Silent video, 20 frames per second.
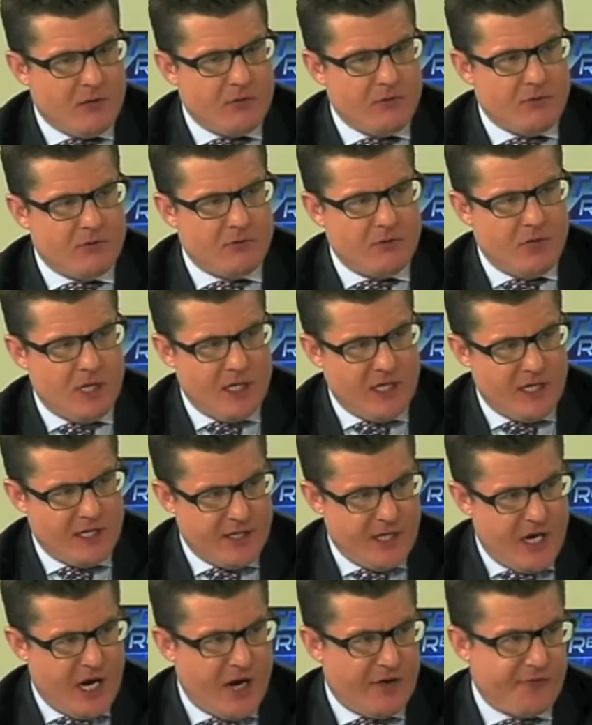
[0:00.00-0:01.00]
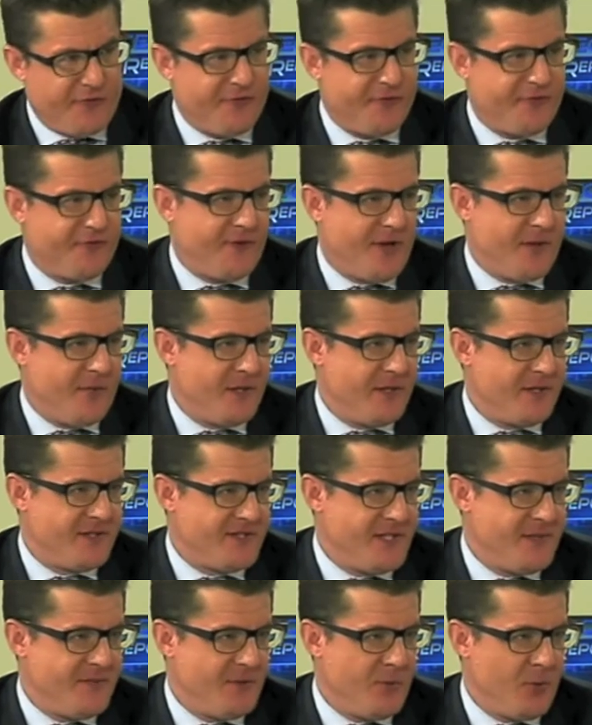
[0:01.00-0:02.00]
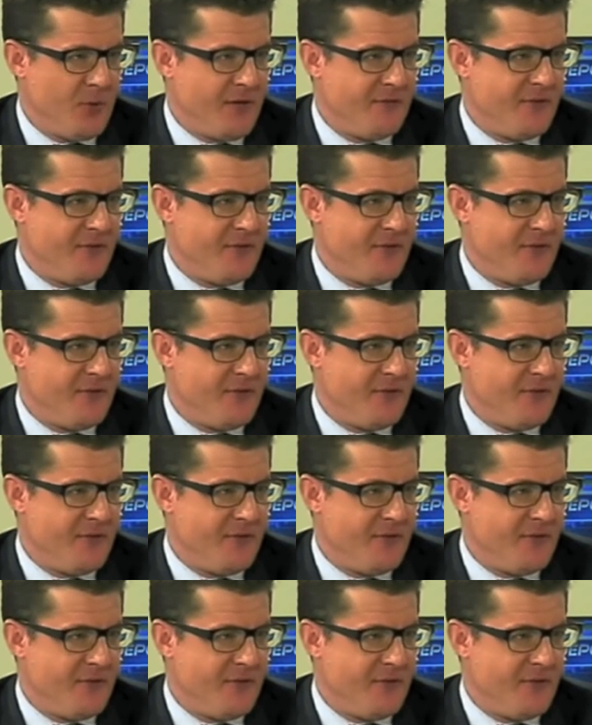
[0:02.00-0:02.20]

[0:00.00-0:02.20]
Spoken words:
really enough? I mean, it seems we want